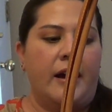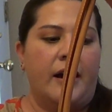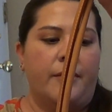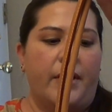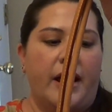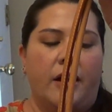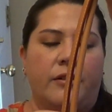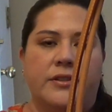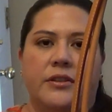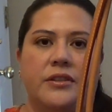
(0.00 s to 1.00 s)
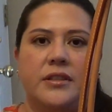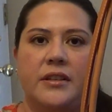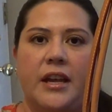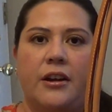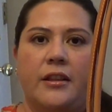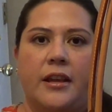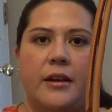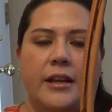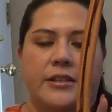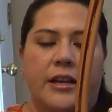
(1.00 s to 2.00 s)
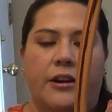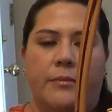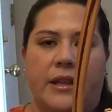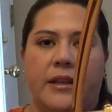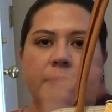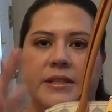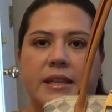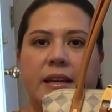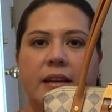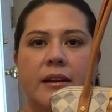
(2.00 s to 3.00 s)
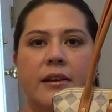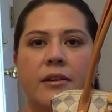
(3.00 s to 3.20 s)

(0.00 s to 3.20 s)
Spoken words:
I also used to carry, I carry my lipstick,